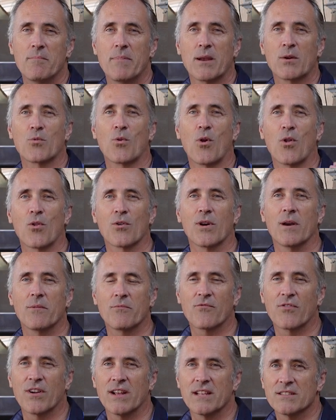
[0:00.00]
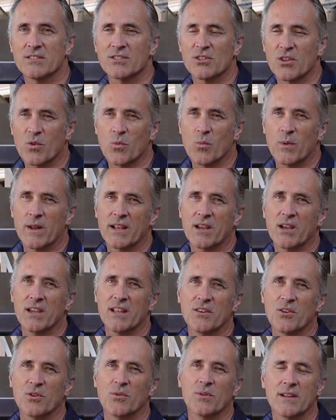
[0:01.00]
Big roller up front so that when it got
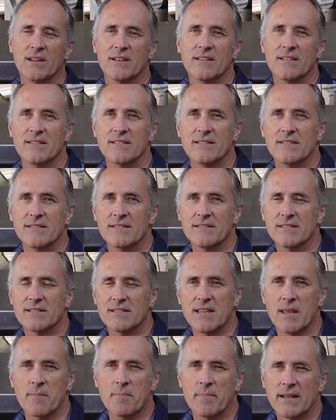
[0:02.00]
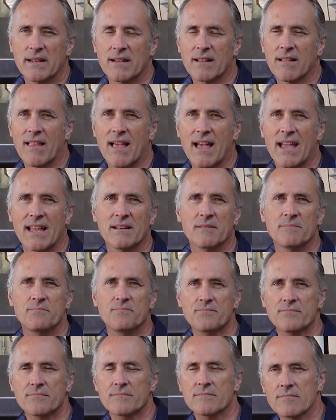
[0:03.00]
into a steep incline
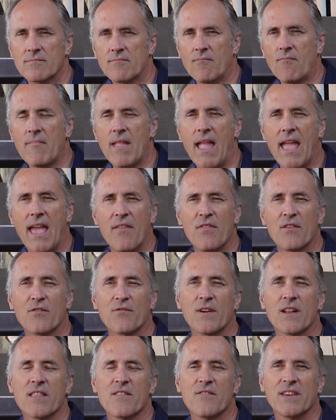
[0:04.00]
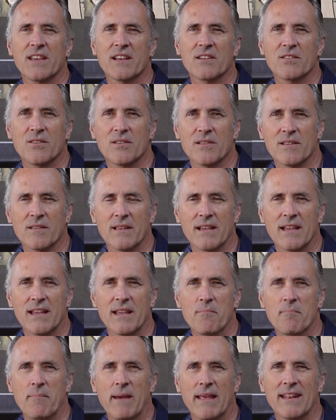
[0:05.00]
and the front of the vehicle
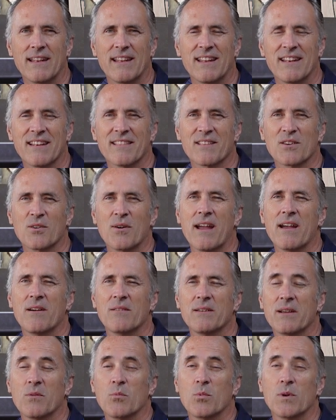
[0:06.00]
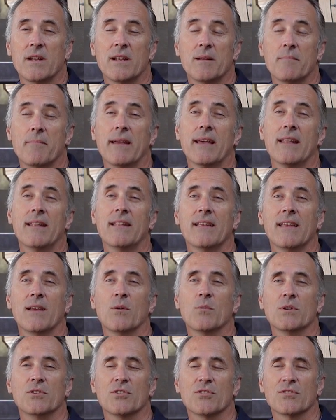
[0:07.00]
embedded into the ground, it wouldn't embed.
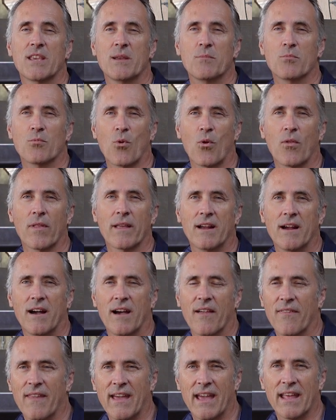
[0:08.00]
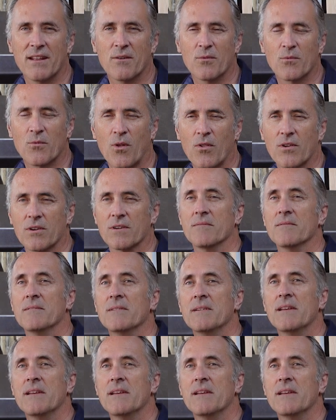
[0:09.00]
It would just keep rolling on that roller.